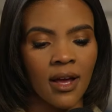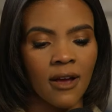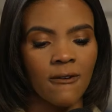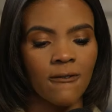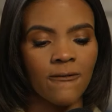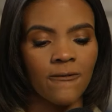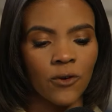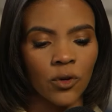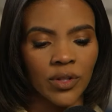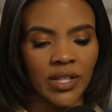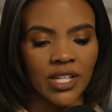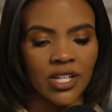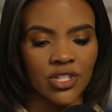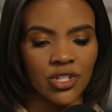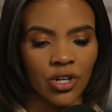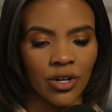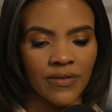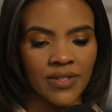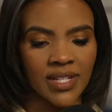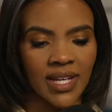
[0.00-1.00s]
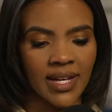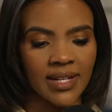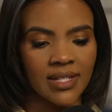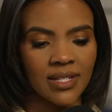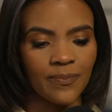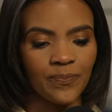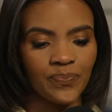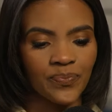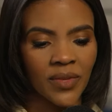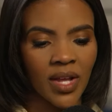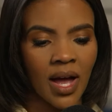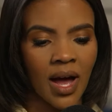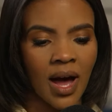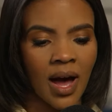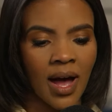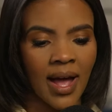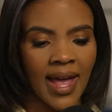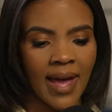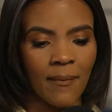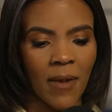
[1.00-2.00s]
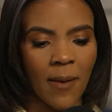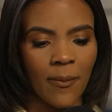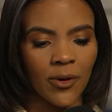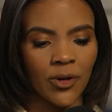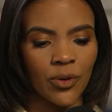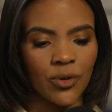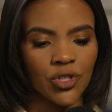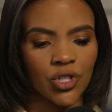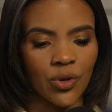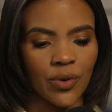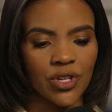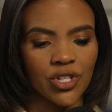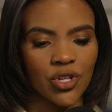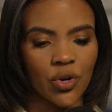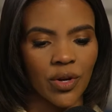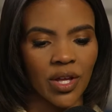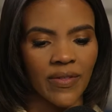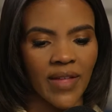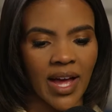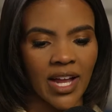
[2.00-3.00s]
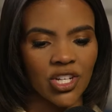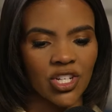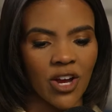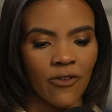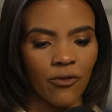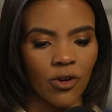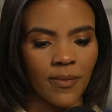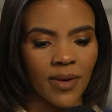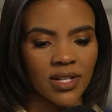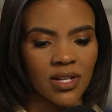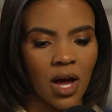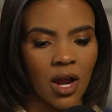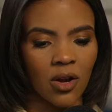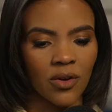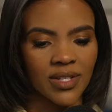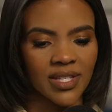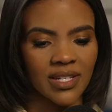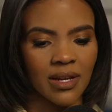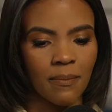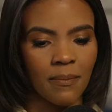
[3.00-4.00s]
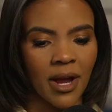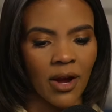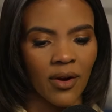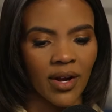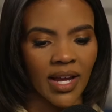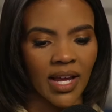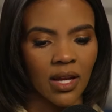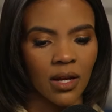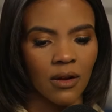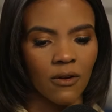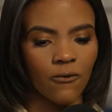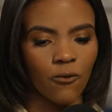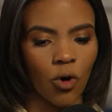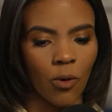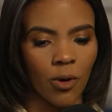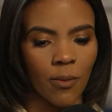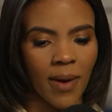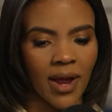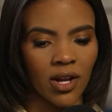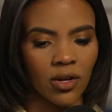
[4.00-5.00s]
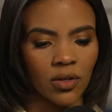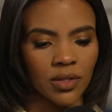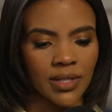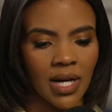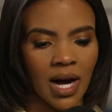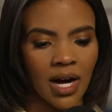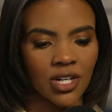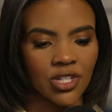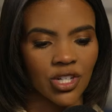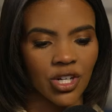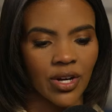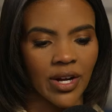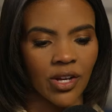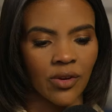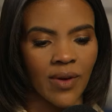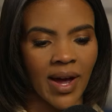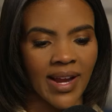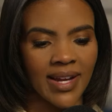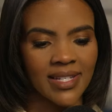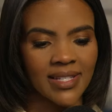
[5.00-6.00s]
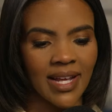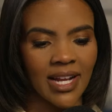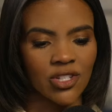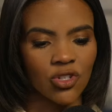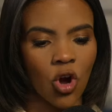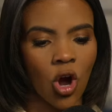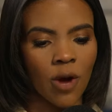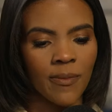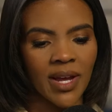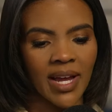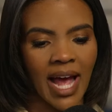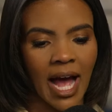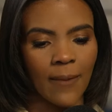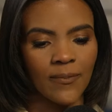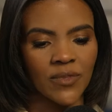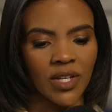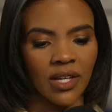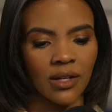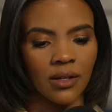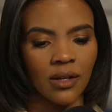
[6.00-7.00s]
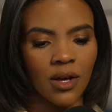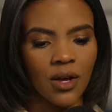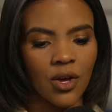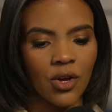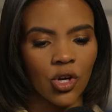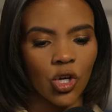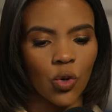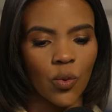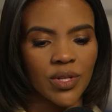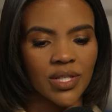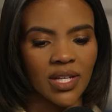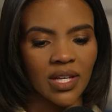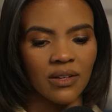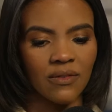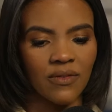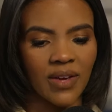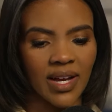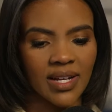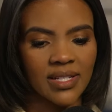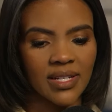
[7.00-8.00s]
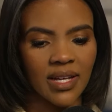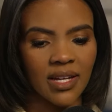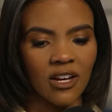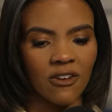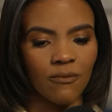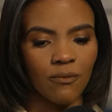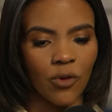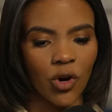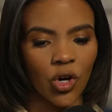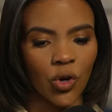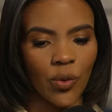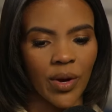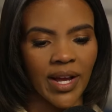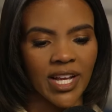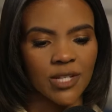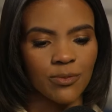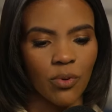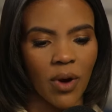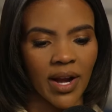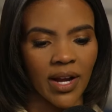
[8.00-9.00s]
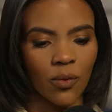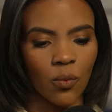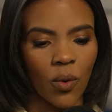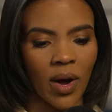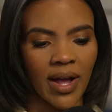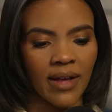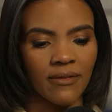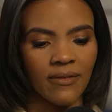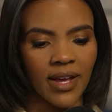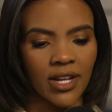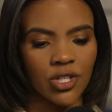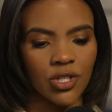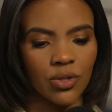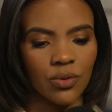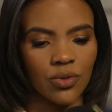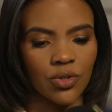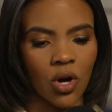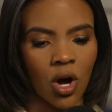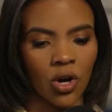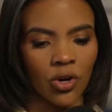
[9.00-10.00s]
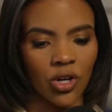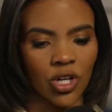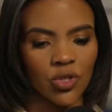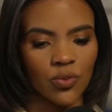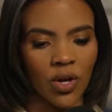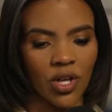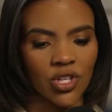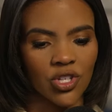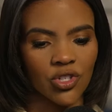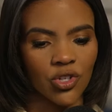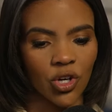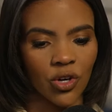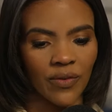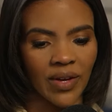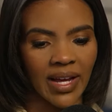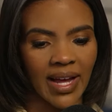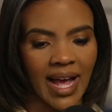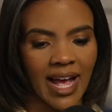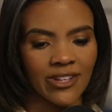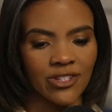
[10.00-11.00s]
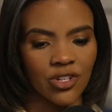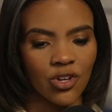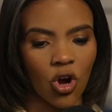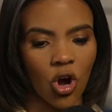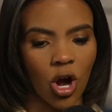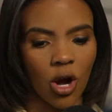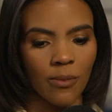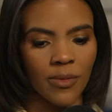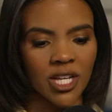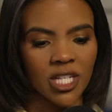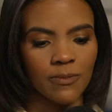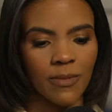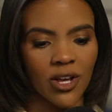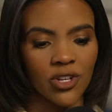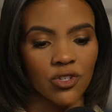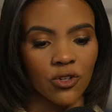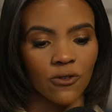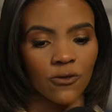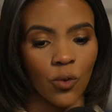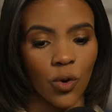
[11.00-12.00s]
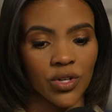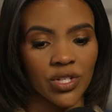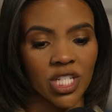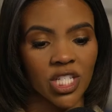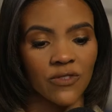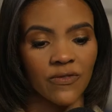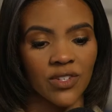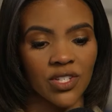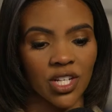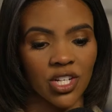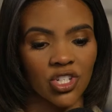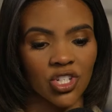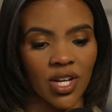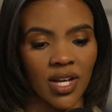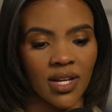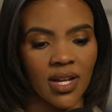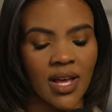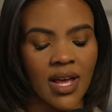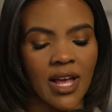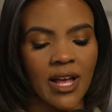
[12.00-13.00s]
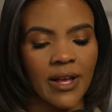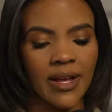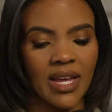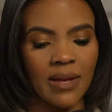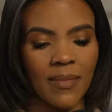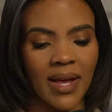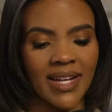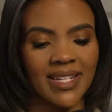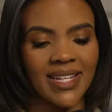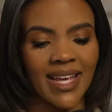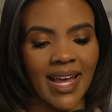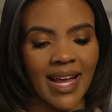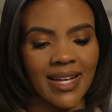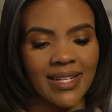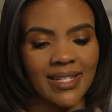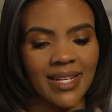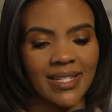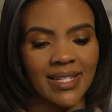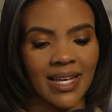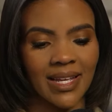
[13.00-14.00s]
fully deserves it. Uh, and my producer is noting that Jeffrey MacDonald is an American former medical doctor and United States Army captain who was convicted of murdering his pregnant wife and two daughters while serving as an Army Special Forces physician. He maintains his